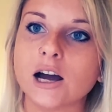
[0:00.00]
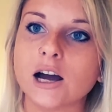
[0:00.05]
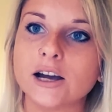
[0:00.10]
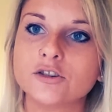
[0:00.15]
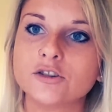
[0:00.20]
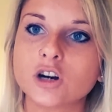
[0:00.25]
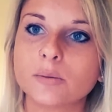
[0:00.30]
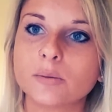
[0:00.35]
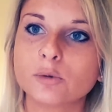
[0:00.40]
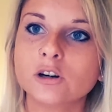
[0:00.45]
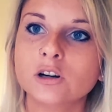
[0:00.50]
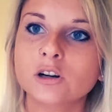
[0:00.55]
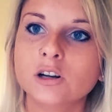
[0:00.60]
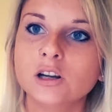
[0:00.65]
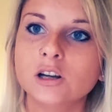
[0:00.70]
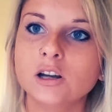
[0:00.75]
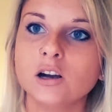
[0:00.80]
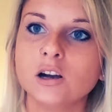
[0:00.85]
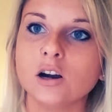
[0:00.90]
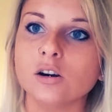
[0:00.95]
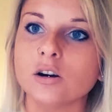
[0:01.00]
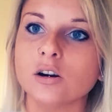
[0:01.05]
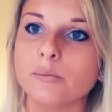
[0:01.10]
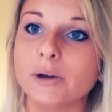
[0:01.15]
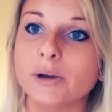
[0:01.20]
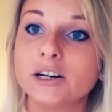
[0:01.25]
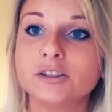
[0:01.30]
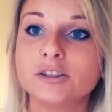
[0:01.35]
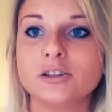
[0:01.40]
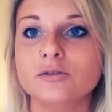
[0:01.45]
eyedropper or a
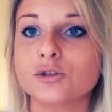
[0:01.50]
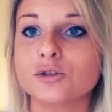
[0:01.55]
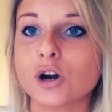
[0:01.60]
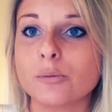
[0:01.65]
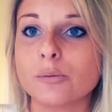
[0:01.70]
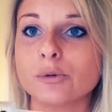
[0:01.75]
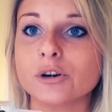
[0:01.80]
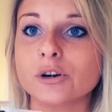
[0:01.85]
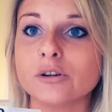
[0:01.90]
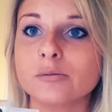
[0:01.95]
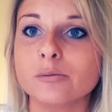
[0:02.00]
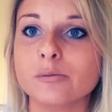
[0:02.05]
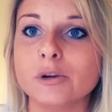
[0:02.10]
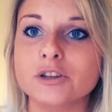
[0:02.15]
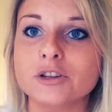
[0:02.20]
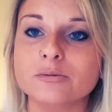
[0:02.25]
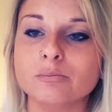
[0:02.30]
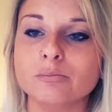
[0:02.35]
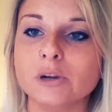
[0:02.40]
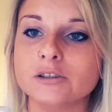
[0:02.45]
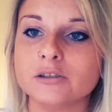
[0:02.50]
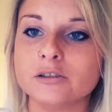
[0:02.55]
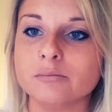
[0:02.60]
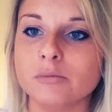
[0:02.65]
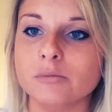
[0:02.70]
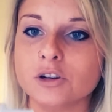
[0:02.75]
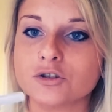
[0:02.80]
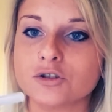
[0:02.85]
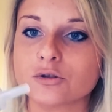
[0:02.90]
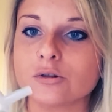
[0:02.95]
medicine dropper,
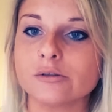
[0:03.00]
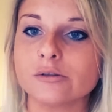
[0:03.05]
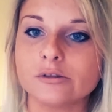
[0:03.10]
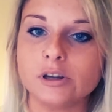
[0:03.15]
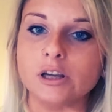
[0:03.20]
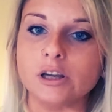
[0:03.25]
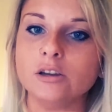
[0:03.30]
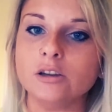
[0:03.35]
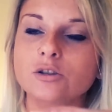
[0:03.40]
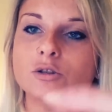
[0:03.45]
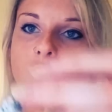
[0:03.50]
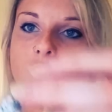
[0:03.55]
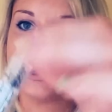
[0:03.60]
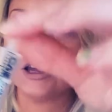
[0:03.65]
medicine measurer thing. You